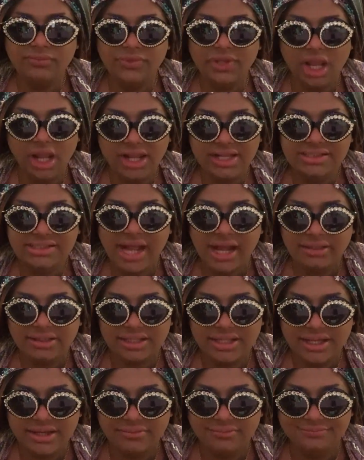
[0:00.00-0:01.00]

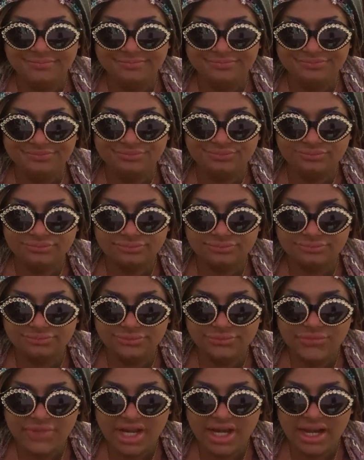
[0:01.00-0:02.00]
Exactly.
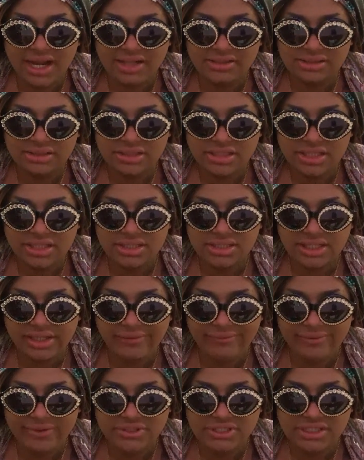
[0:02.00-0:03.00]
And I asked her the same
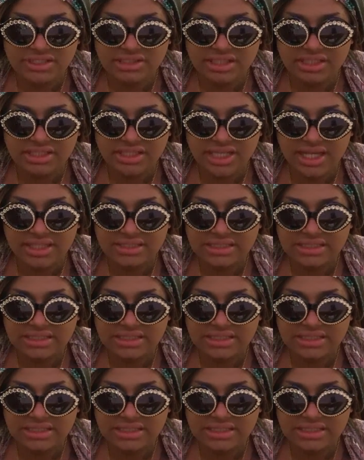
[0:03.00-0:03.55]
and she says yes.